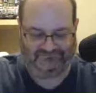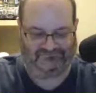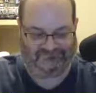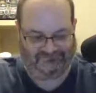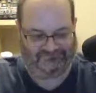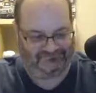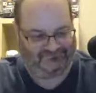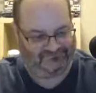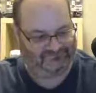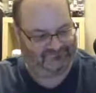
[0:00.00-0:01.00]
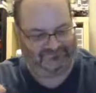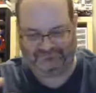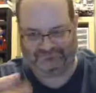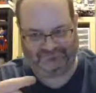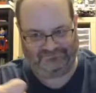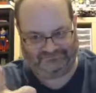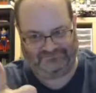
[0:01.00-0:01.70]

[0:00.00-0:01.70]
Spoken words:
the. Yeah, I need the actual